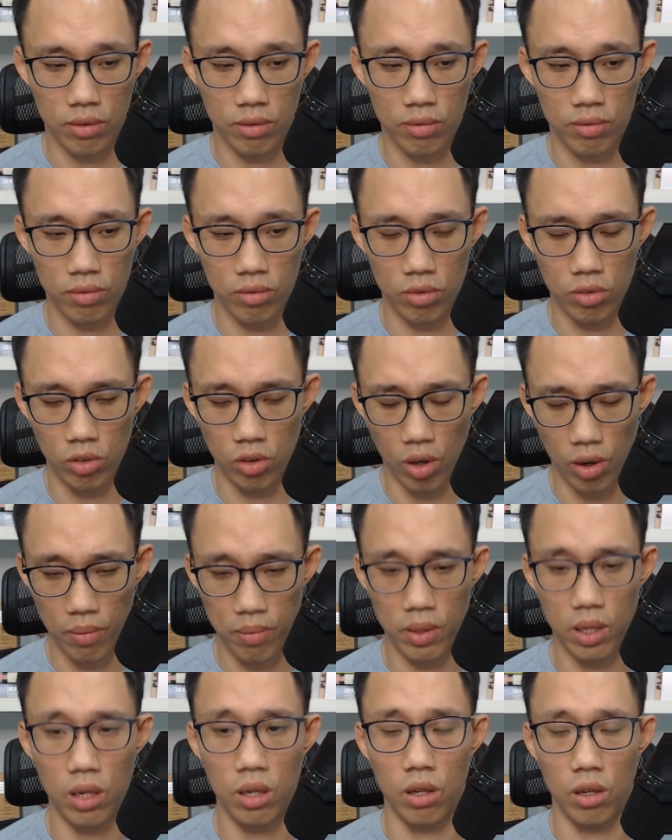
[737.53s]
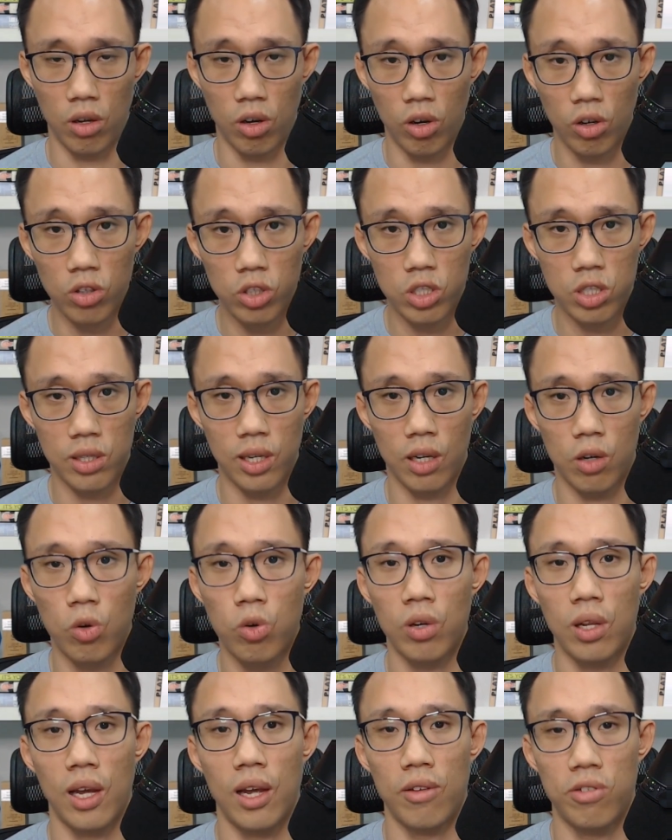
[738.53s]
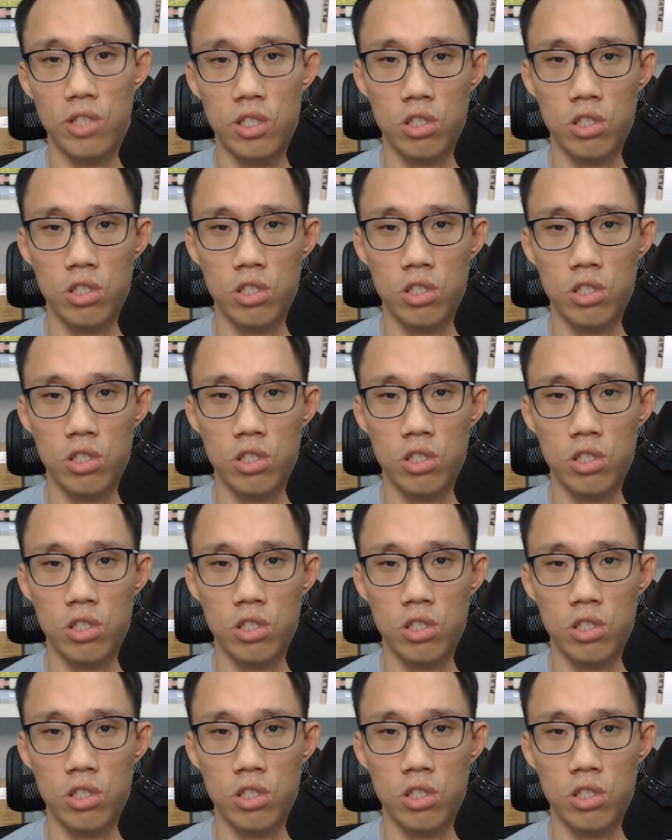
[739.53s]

normal launch that could have